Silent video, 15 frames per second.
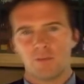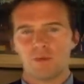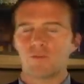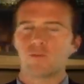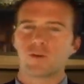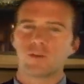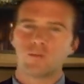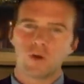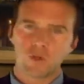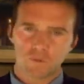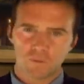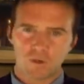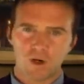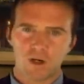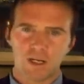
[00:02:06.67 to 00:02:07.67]
but for the
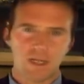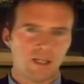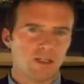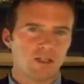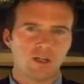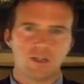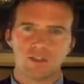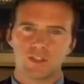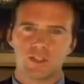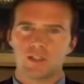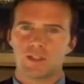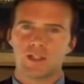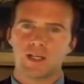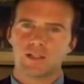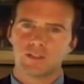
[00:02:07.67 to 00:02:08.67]
most part, any collagen
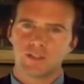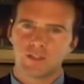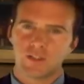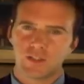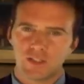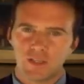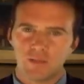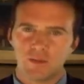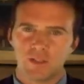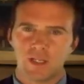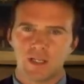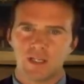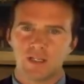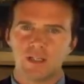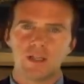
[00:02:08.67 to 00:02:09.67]
and elastin that's
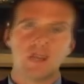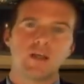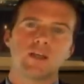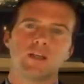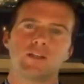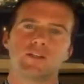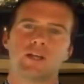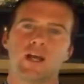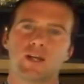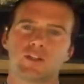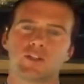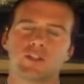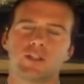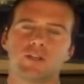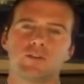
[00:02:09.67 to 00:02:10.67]
stimulated is
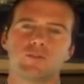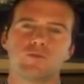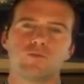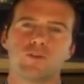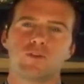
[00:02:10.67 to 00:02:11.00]
actually